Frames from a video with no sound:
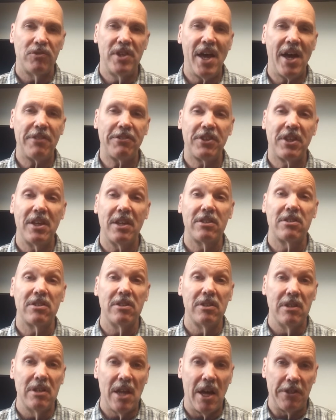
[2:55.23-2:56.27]
Death
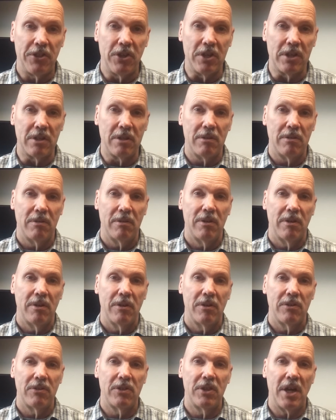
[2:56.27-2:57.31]
gets nothing.
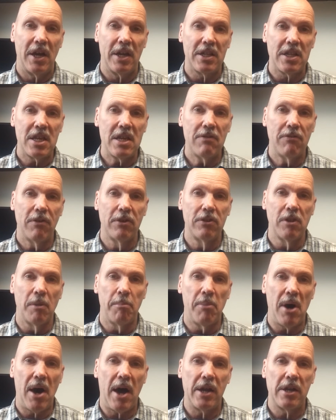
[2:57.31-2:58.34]
That even the
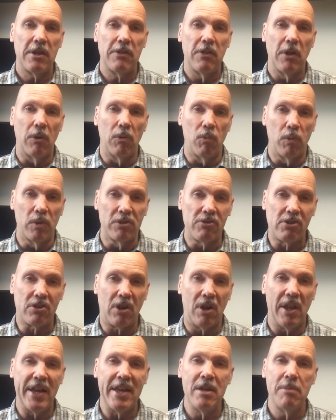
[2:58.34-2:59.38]
body that was
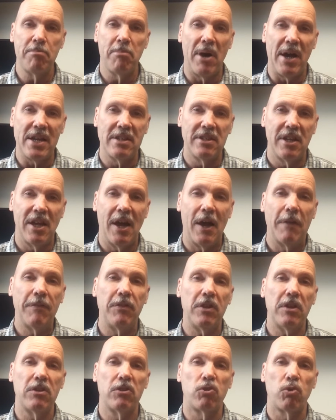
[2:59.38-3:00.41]
claimed by death
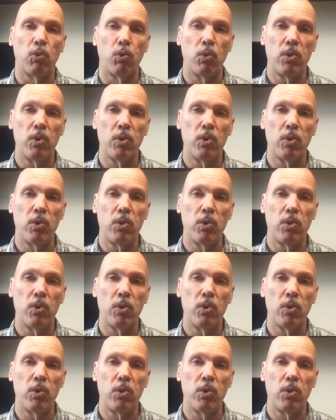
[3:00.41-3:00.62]
is